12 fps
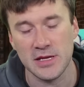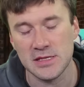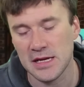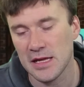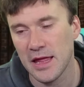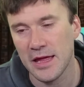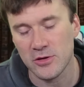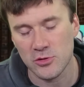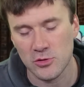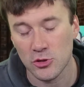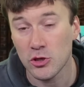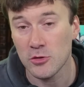He's got a lot of
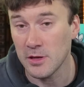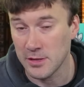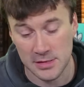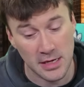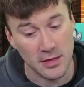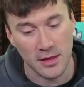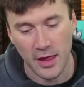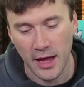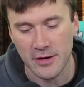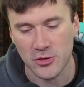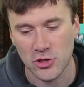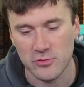He's got a
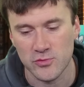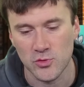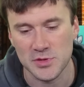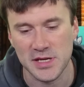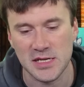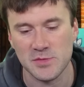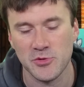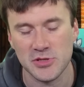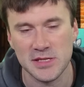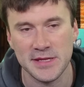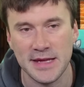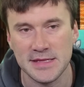lot of good rules experts
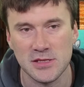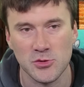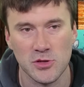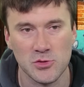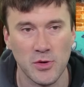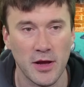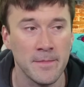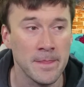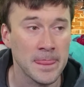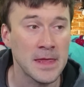in that Discord as well.